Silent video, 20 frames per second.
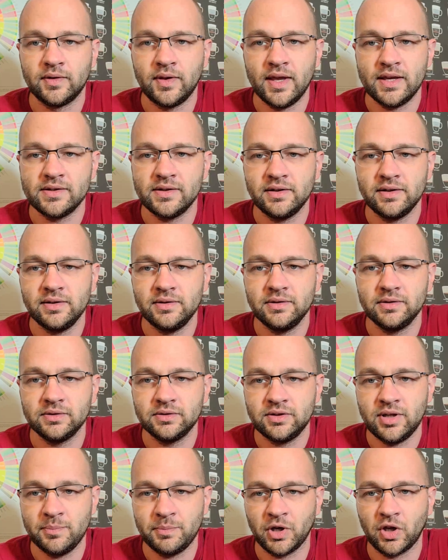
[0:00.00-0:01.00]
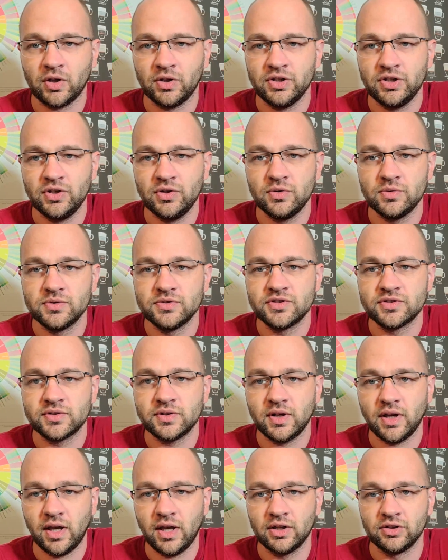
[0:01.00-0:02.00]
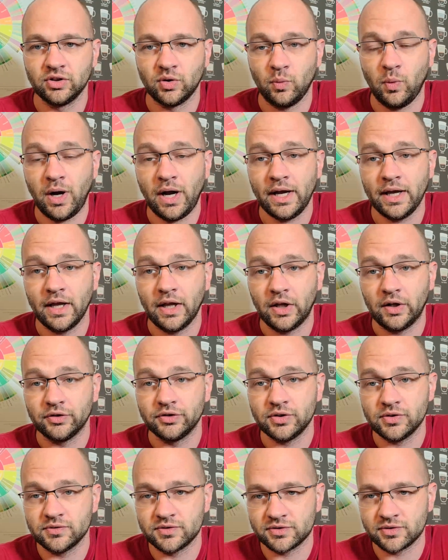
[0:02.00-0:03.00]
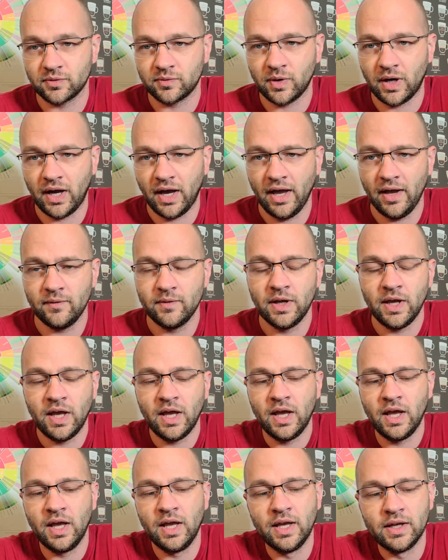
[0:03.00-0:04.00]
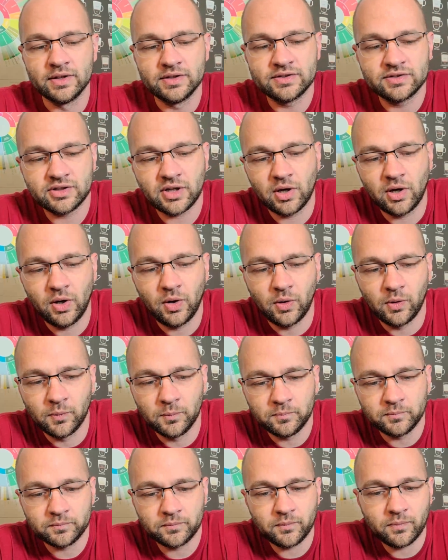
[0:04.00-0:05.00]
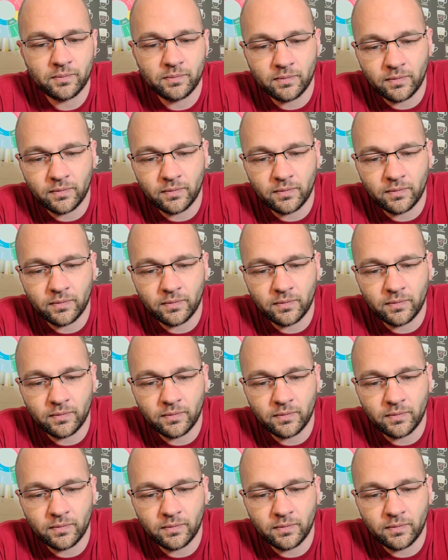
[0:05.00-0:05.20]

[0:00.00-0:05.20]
they typically use in the wild to survive. So